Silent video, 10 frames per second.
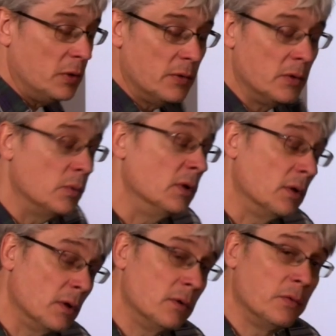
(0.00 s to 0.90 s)
be that you would
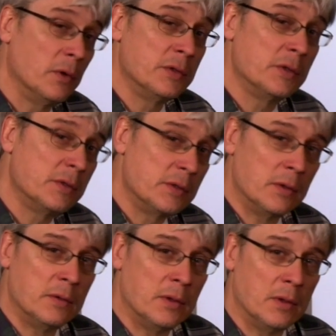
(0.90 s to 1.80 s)
learn, for instance,
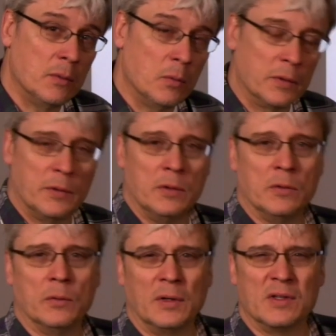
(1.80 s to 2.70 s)
that the work that
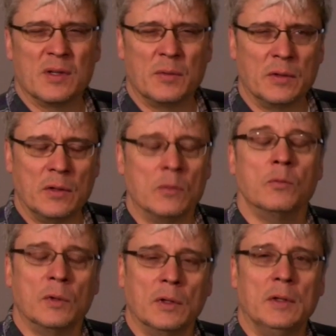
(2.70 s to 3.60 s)
you're doing is something that you
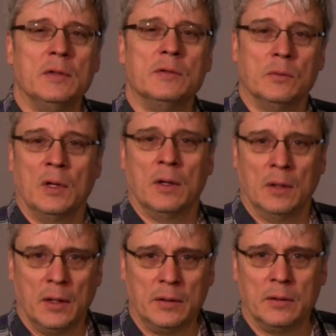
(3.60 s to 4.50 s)
really do not
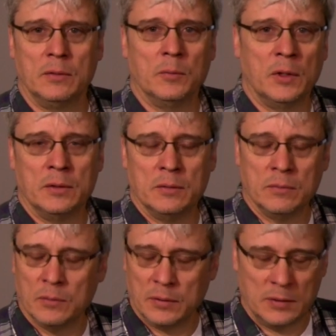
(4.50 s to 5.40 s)
like. You might
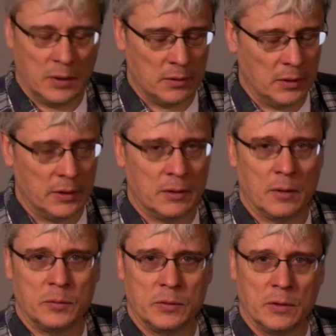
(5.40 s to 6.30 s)
really not like
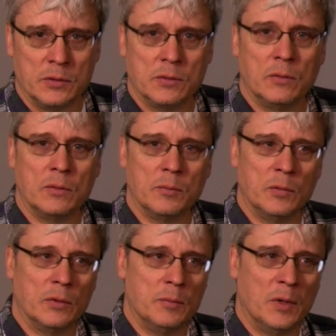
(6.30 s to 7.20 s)
computational, you
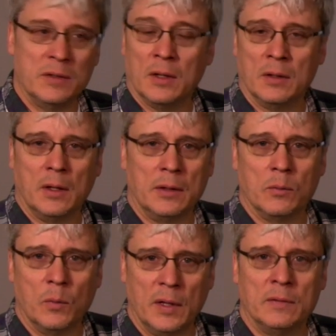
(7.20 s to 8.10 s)
really might not like
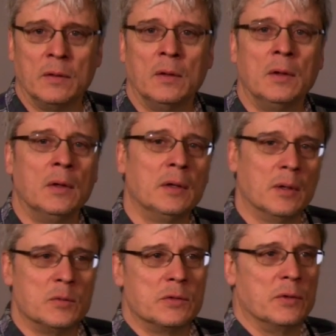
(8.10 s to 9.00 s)
wet
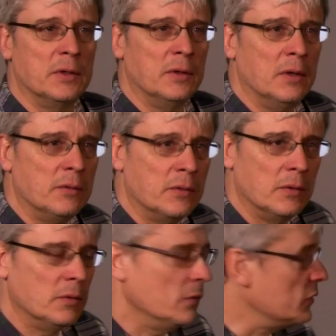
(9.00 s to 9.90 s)
chemistry, and, and it's
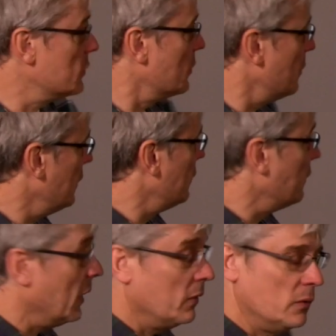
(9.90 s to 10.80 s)
a, there's a tremendous
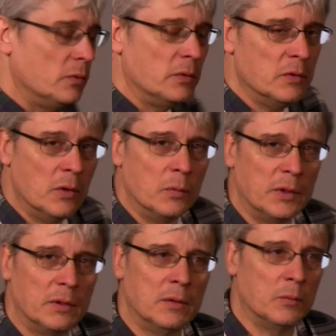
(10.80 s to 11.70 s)
value to
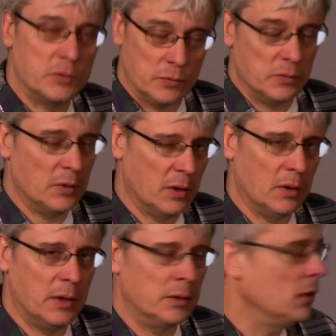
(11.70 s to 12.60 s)
knowing what you do not
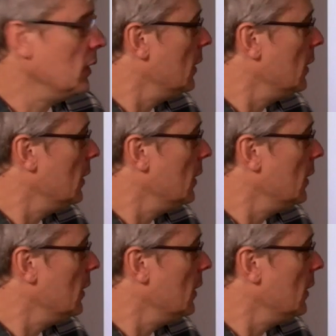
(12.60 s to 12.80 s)
like.